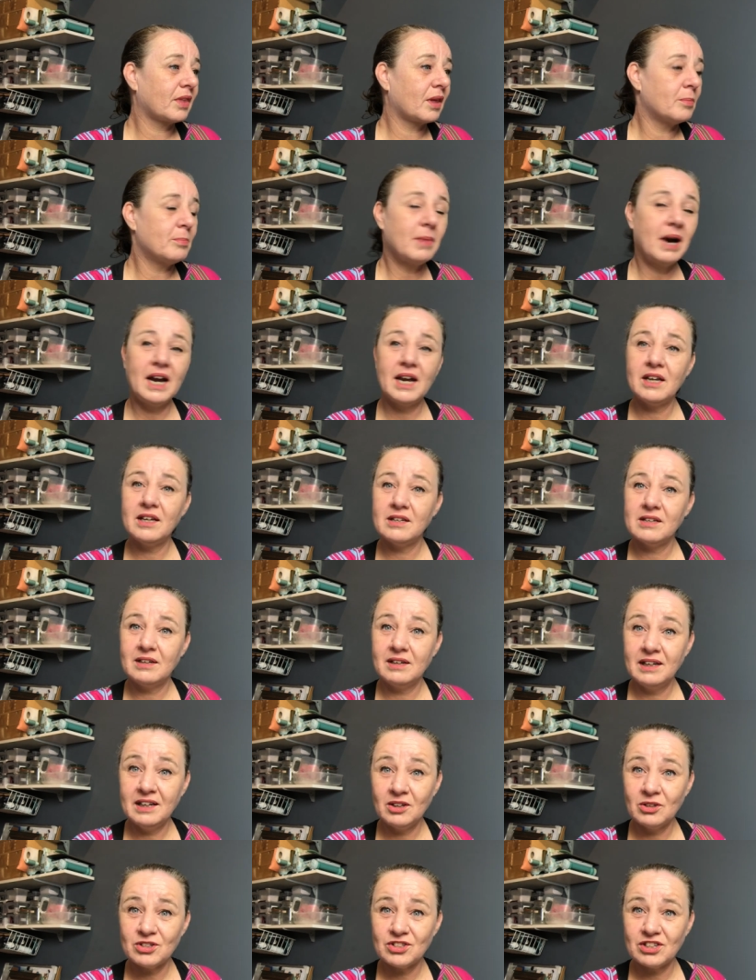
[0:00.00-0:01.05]
my
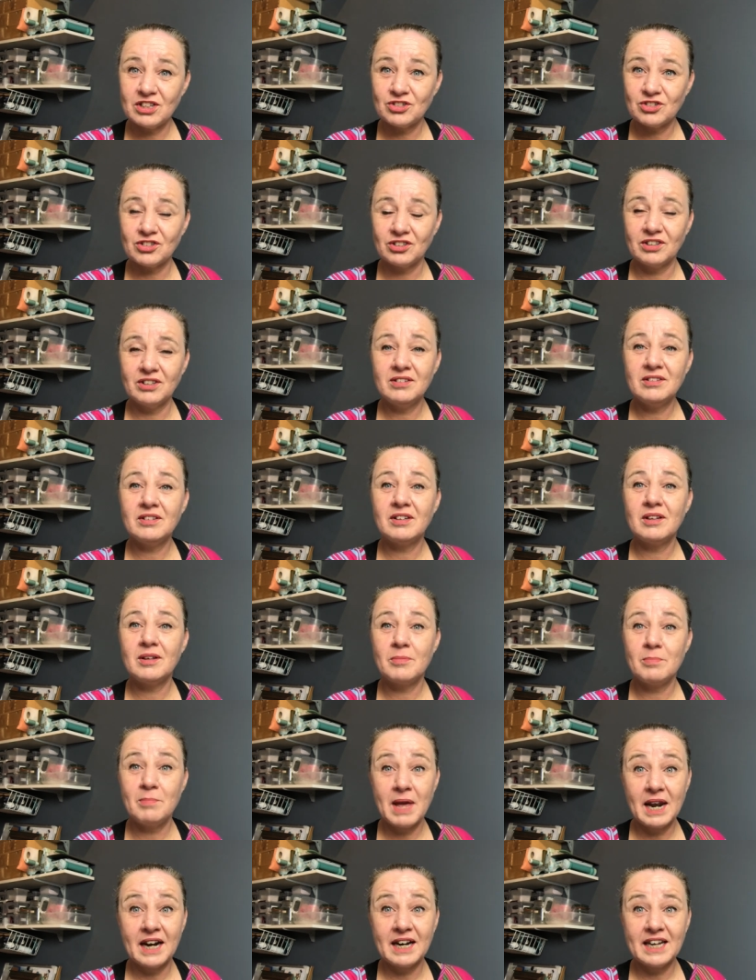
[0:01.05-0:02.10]
little sister,
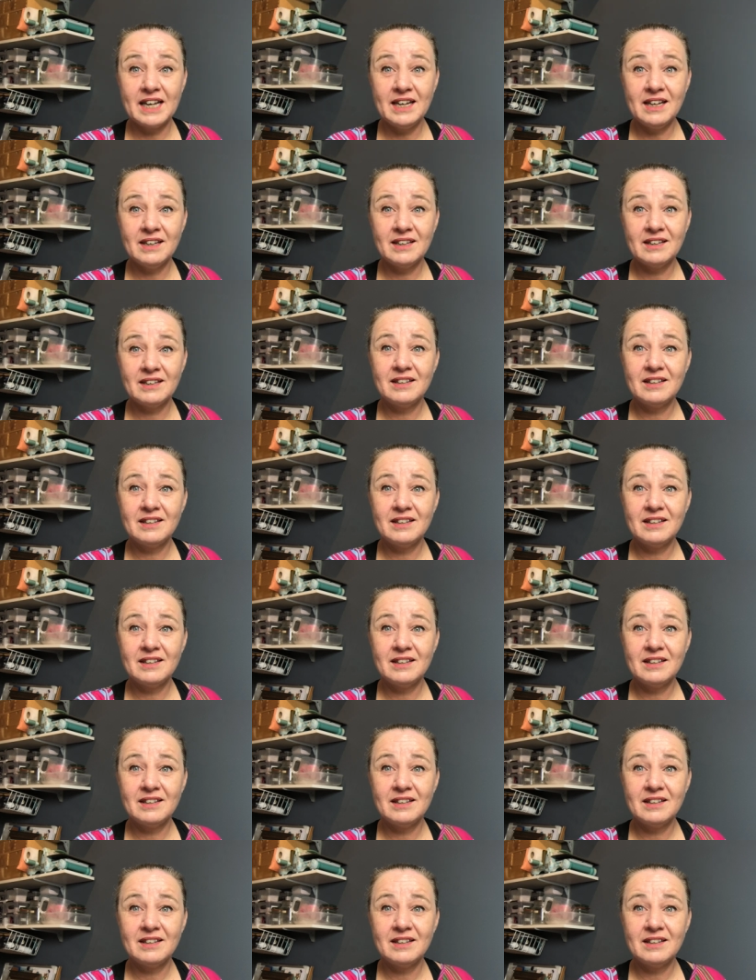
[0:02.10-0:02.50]
Mellanie,